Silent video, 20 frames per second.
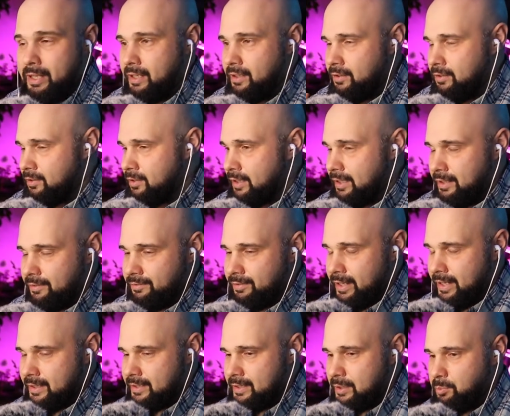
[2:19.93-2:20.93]
it look like a
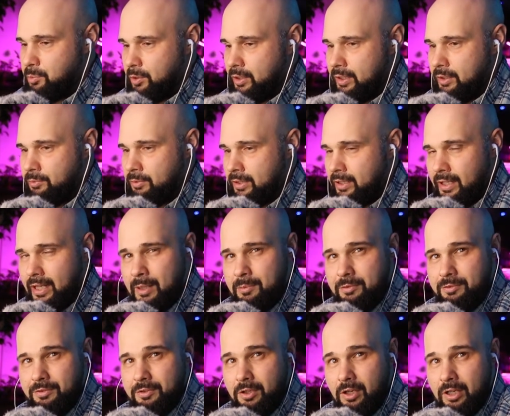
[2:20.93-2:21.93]
fantasy, but in glamour
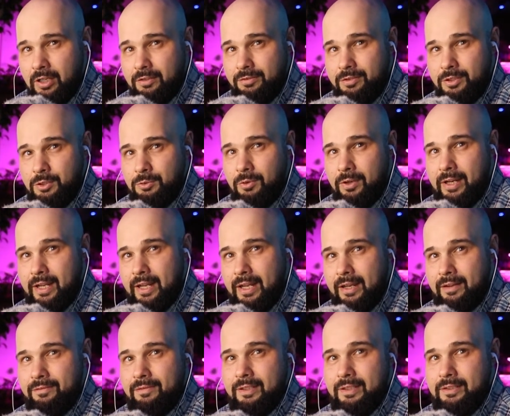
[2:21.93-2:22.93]
photography, you want to
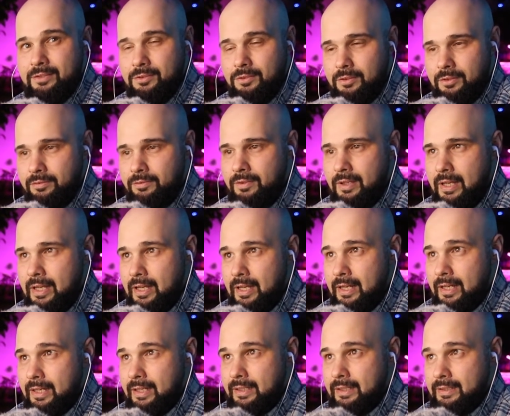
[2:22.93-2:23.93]
have this sort of
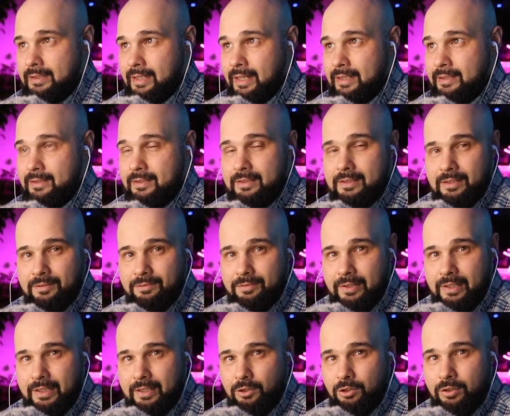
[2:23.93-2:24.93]
this essence of
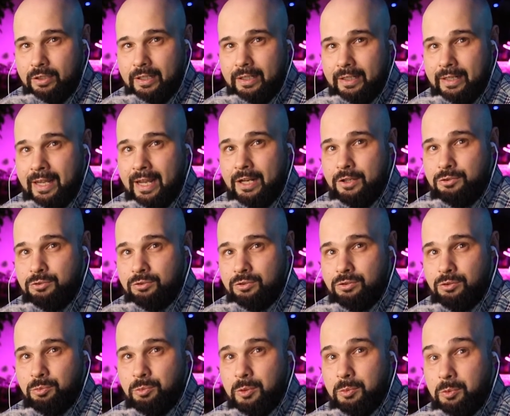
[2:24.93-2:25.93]
it looking natural
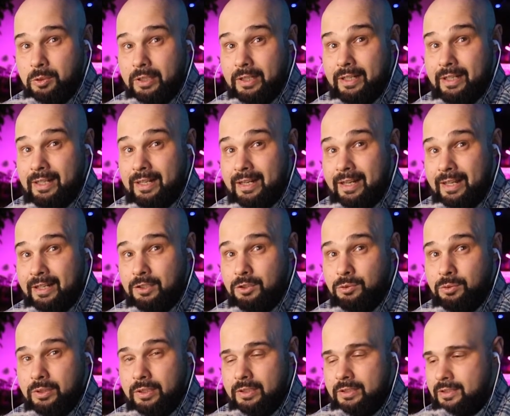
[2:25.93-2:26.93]
so people can connect to
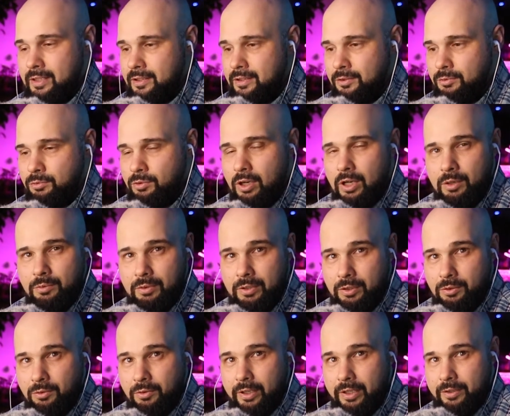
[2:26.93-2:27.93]
it. There's nothing wrong with
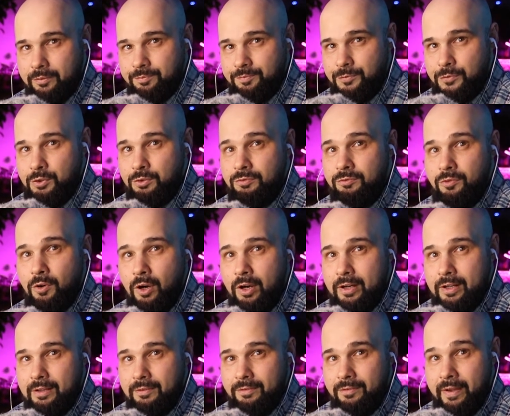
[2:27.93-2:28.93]
going too far into
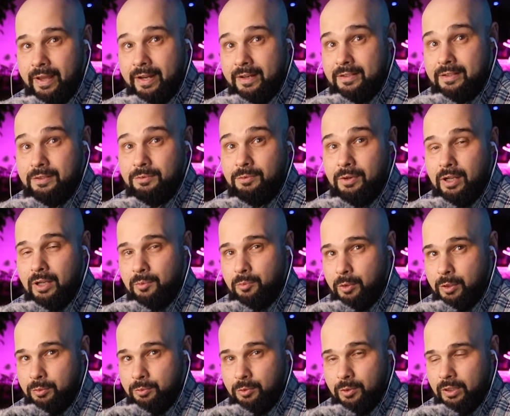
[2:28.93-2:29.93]
the fantasy realm
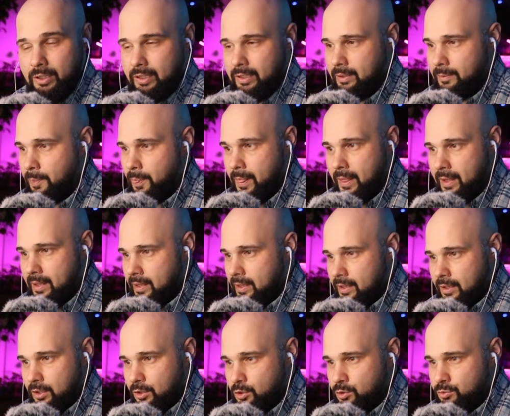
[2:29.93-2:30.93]
and really
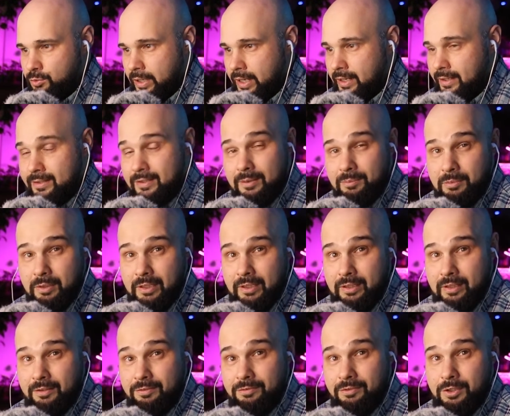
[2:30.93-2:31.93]
creating something
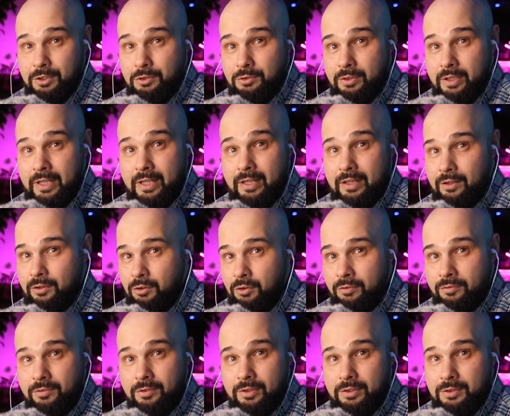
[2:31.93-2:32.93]
different and unique and
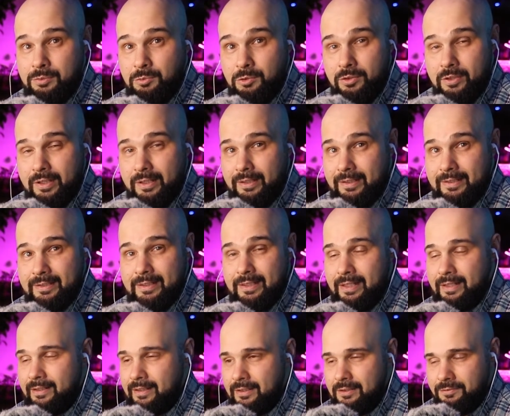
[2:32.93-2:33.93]
over smoothing the
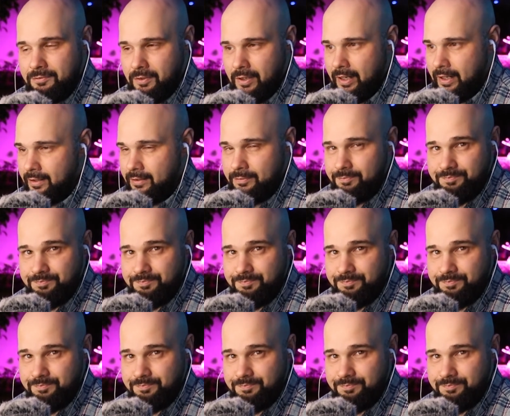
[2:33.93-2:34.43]
skin. That's fine.